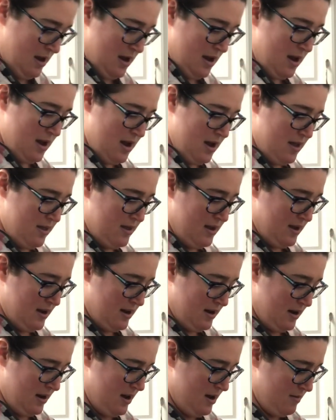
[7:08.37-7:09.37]
And then
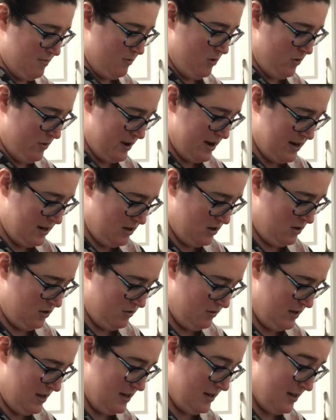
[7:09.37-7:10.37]
I'm going to
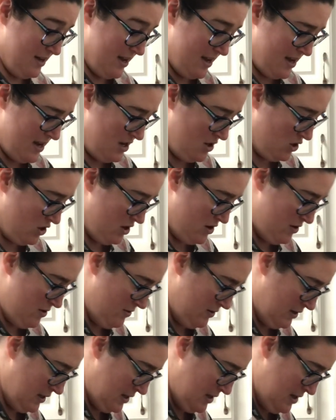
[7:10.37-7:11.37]
then cut each of those
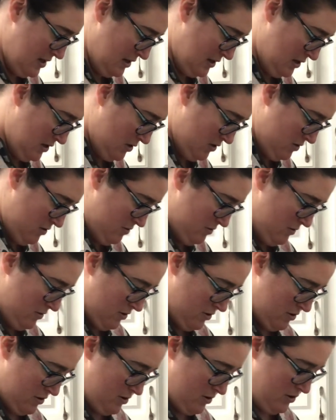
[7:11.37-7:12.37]
into
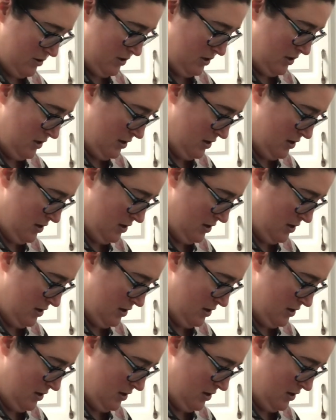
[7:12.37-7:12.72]
thirds.